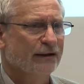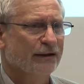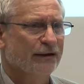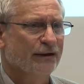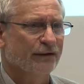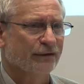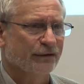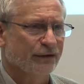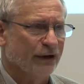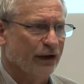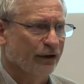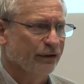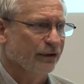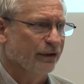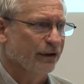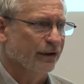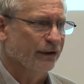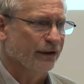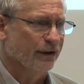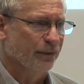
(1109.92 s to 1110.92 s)
You've known
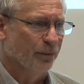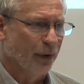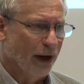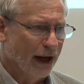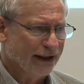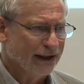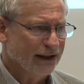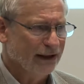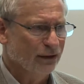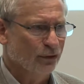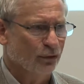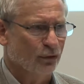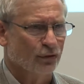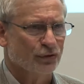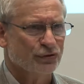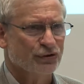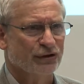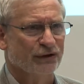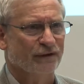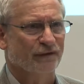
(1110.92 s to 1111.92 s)
the bikie
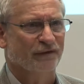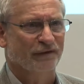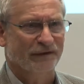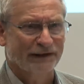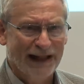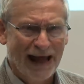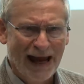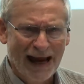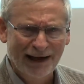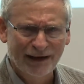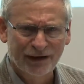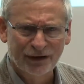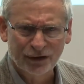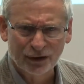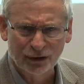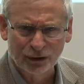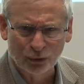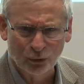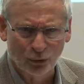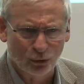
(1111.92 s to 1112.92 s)
laws, the VLAD
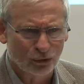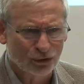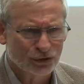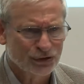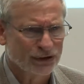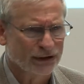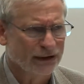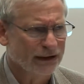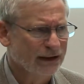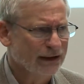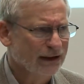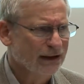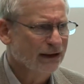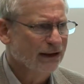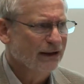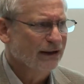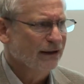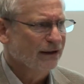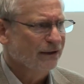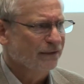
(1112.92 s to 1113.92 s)
laws, the
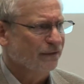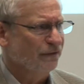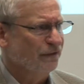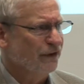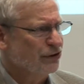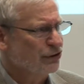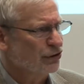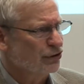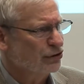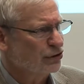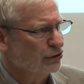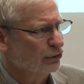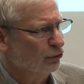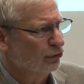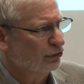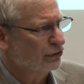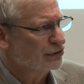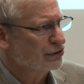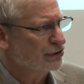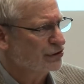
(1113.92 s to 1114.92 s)
vicious
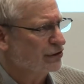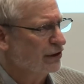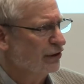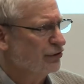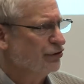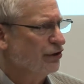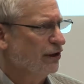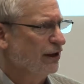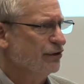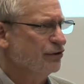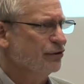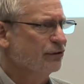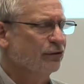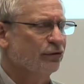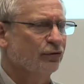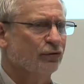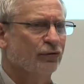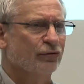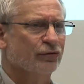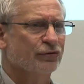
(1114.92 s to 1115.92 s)
lawless association
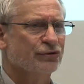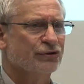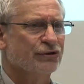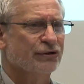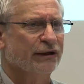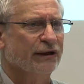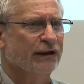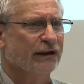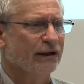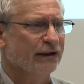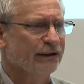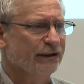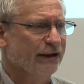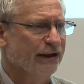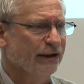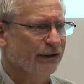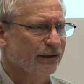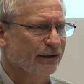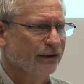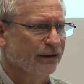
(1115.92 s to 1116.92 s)
laws, the
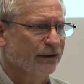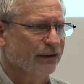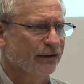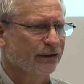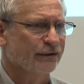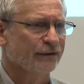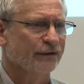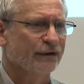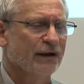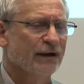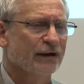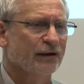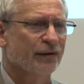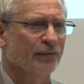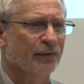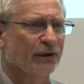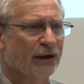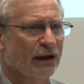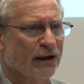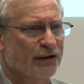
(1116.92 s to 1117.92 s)
idea of
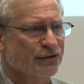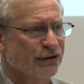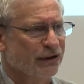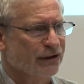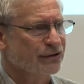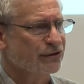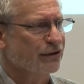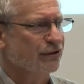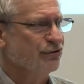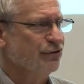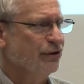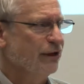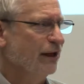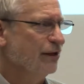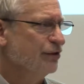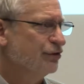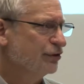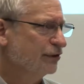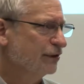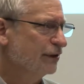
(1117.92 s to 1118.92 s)
criminalising
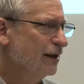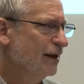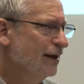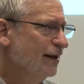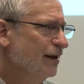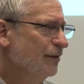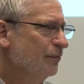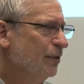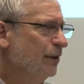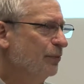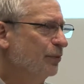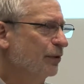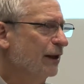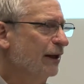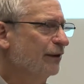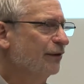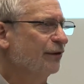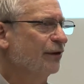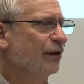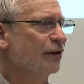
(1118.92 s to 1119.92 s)
association, people
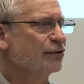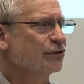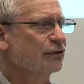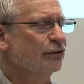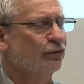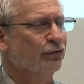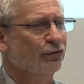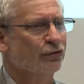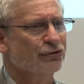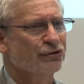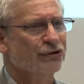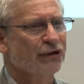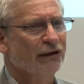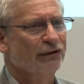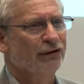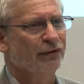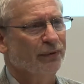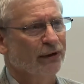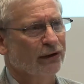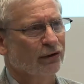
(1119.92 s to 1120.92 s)
under those laws
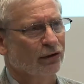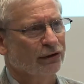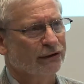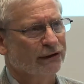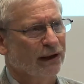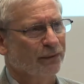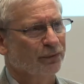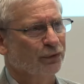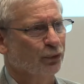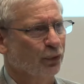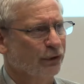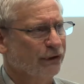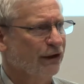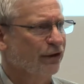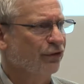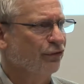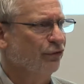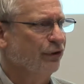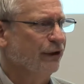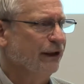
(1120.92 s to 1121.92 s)
to be locked up
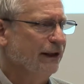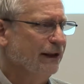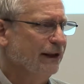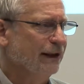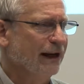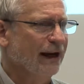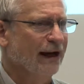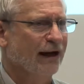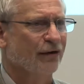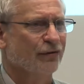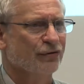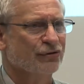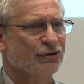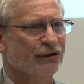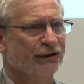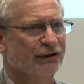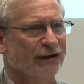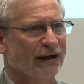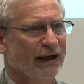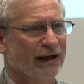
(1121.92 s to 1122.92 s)
23 hours
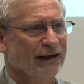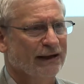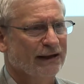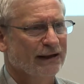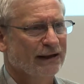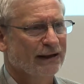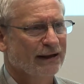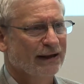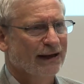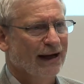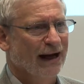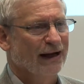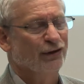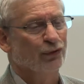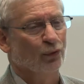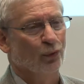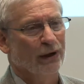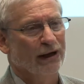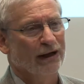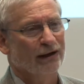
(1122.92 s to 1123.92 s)
a day and to
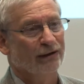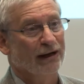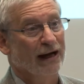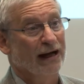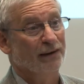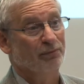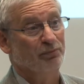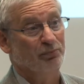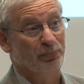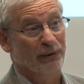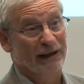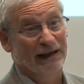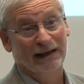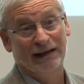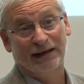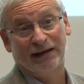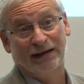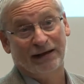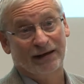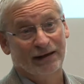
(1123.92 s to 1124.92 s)
wear a
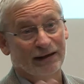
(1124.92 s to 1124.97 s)
pink